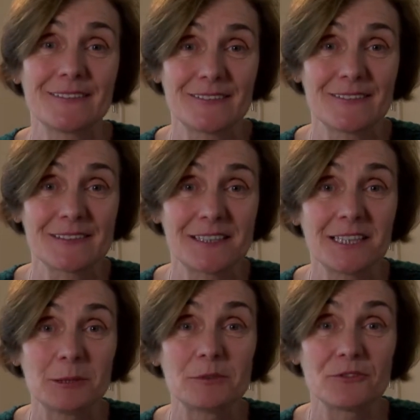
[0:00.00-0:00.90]
this
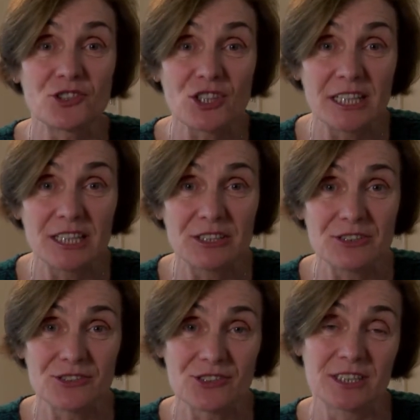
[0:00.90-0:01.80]
time of
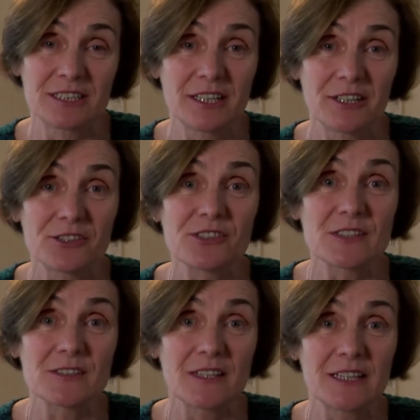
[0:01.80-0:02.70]
change in Irish
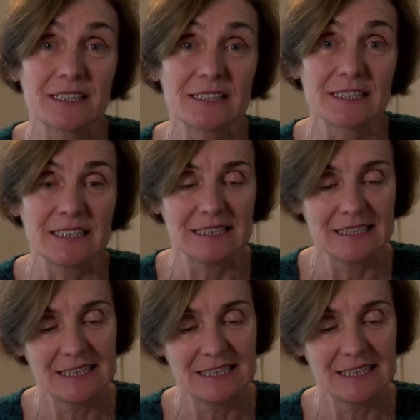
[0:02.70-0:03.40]
society.